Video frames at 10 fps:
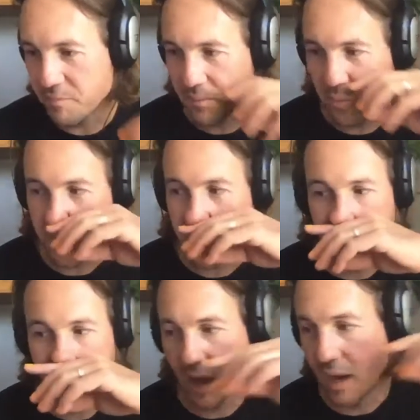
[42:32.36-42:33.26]
they've been
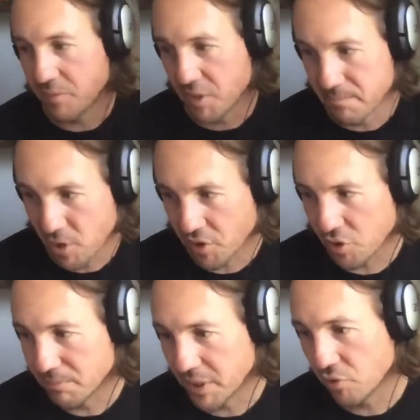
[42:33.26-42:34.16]
pushing um, the
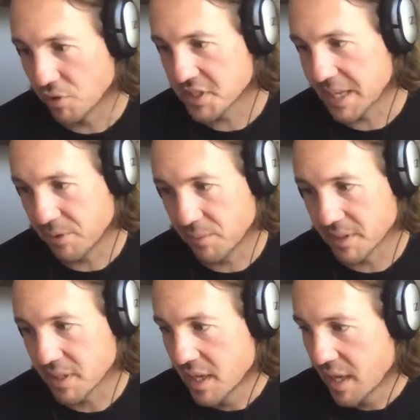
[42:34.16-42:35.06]
miracle mineral
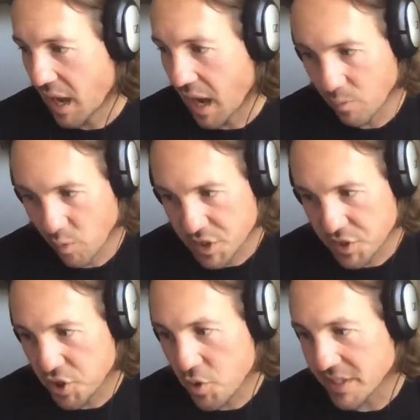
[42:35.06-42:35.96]
supplement. Um,
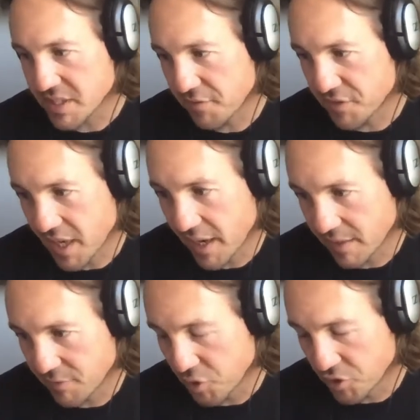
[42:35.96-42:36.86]
which the US
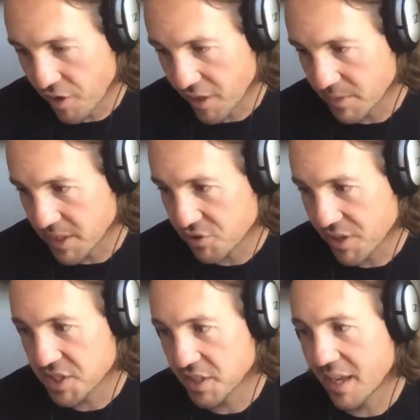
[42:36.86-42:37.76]
FDA, Food and Drug
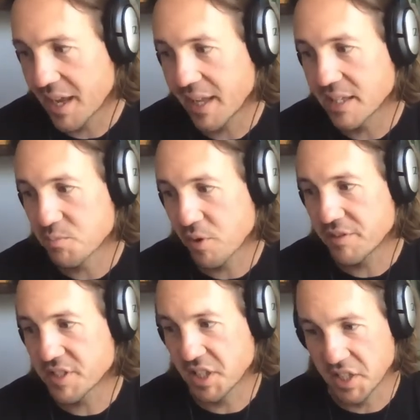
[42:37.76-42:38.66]
Administration, has
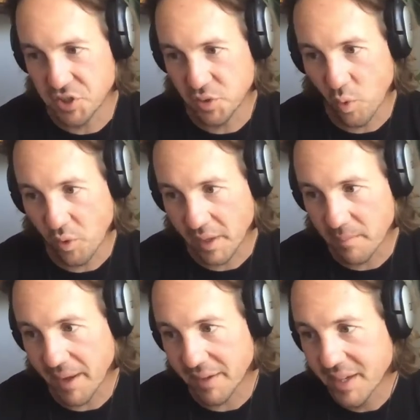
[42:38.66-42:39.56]
previously issued a
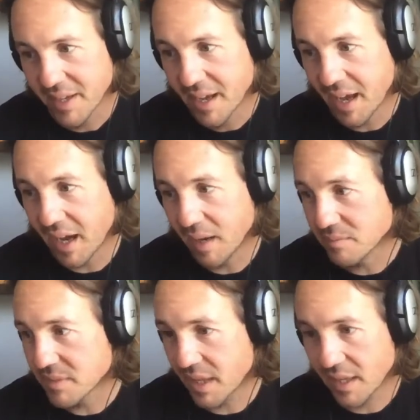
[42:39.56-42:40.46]
warning about
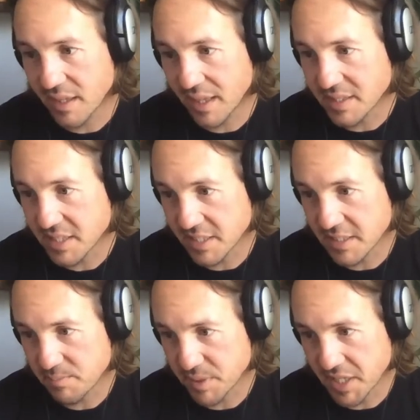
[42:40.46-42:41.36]
um, uh, and
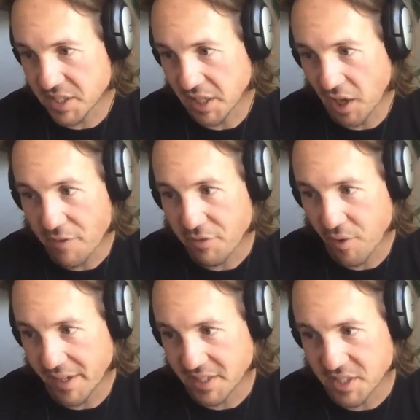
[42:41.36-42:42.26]
says potentially life
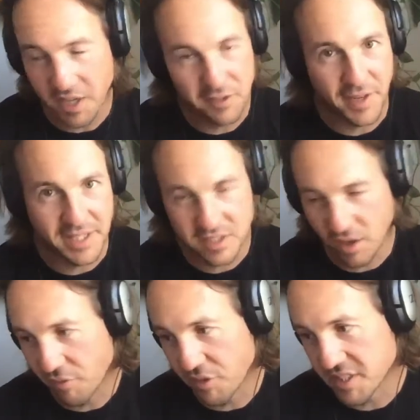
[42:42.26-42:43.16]
threatening side
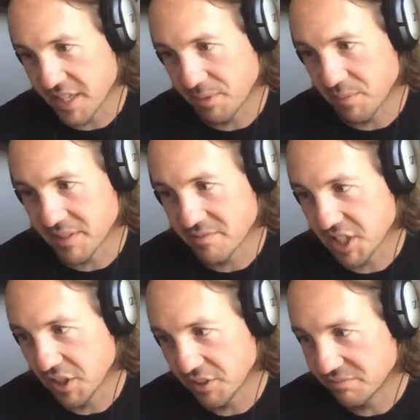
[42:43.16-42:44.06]
effects of the supplement.
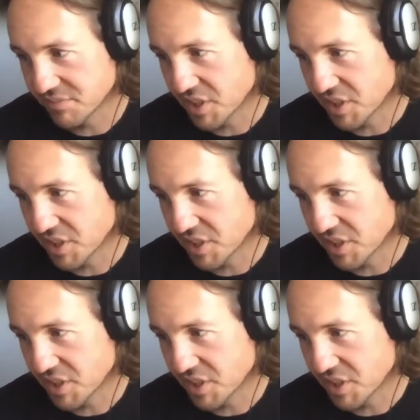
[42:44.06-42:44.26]
So